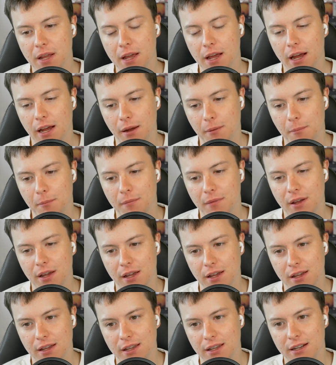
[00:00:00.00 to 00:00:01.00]

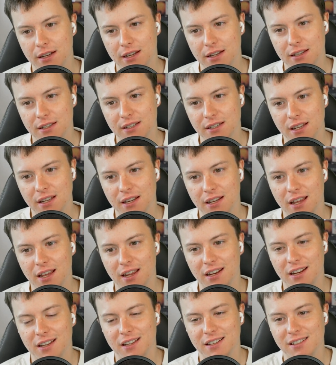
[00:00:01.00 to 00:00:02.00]
It
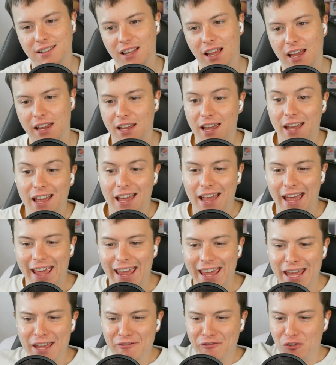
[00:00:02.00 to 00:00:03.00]
is like
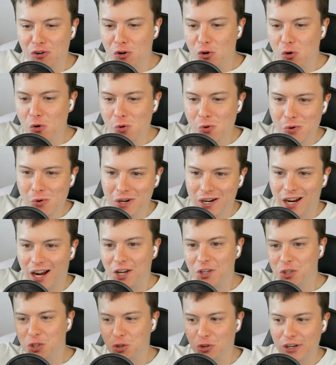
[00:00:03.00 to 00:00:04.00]
evil
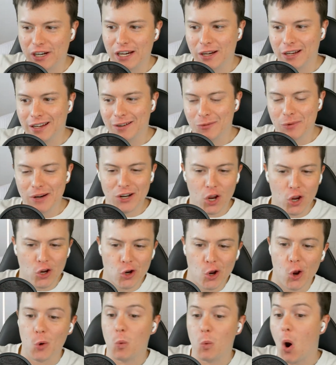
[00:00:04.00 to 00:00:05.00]
country. We don't
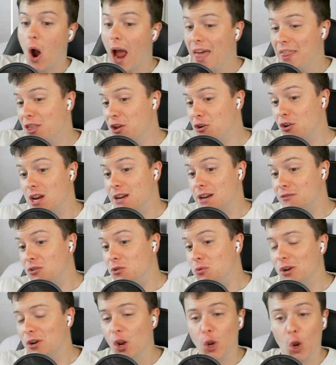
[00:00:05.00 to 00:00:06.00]
know why they're
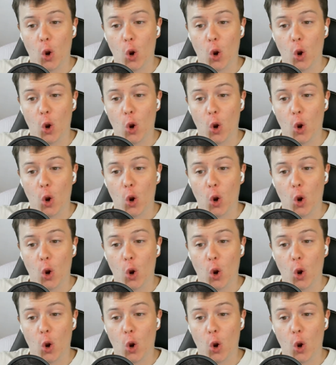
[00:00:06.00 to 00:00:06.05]
evil. We don't